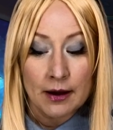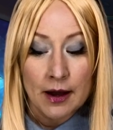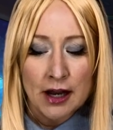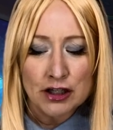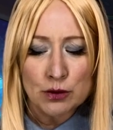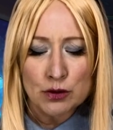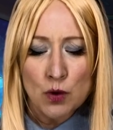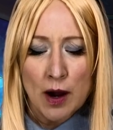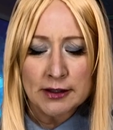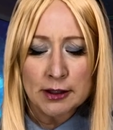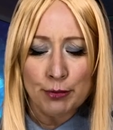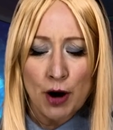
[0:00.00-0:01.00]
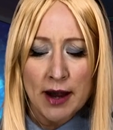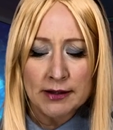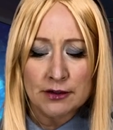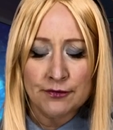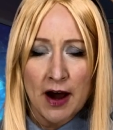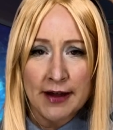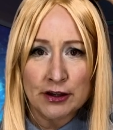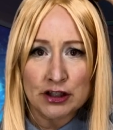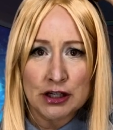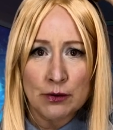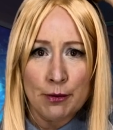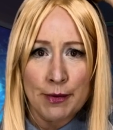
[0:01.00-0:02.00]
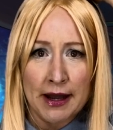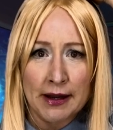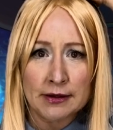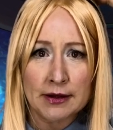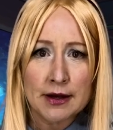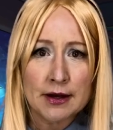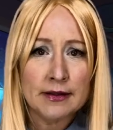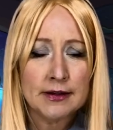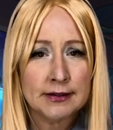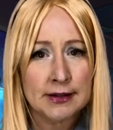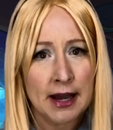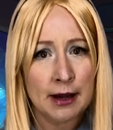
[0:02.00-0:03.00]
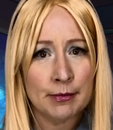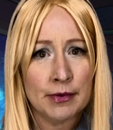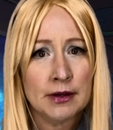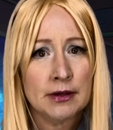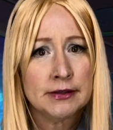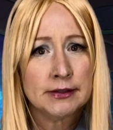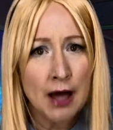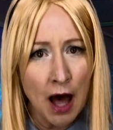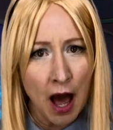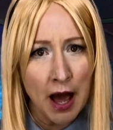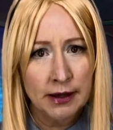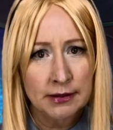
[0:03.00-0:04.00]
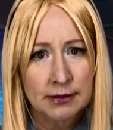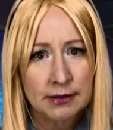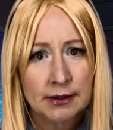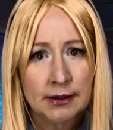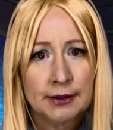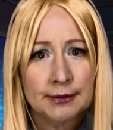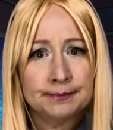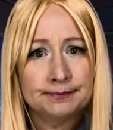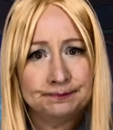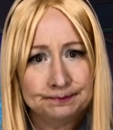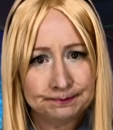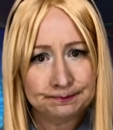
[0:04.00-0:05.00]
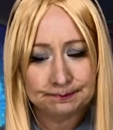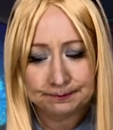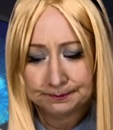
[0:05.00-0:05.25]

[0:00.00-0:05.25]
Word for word: And she was quite surprised to find that she remained the same size. Hmm.